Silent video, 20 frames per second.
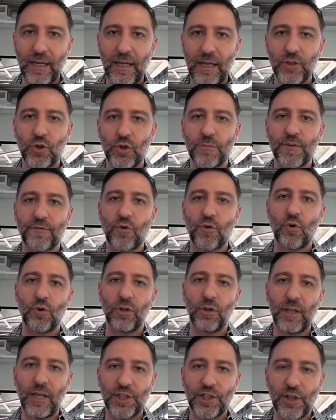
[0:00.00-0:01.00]
in terms of
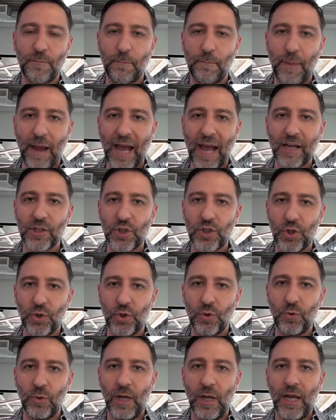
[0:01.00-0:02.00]
correlation back
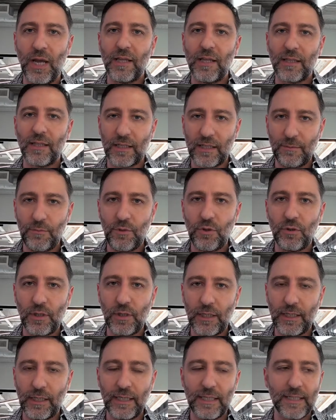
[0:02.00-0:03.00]
to the
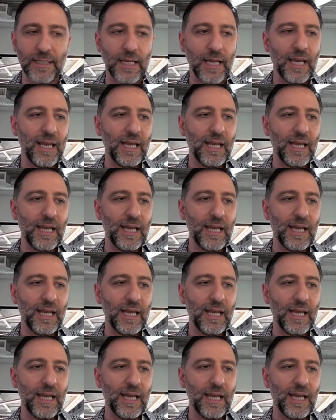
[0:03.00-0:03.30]
communities,